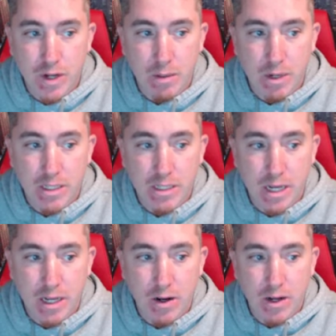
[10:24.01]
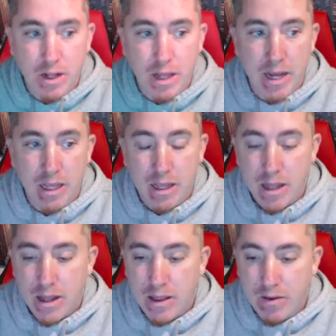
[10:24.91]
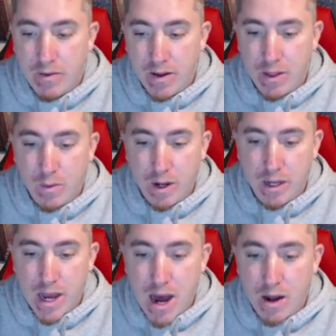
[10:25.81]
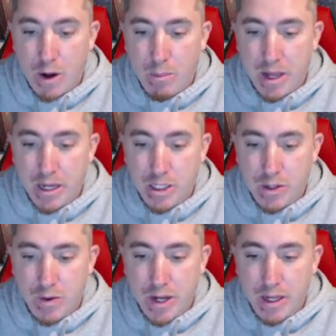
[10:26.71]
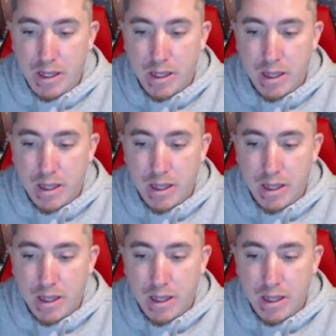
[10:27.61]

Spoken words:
I'm gonna say, you're like the 5th one down on page 3.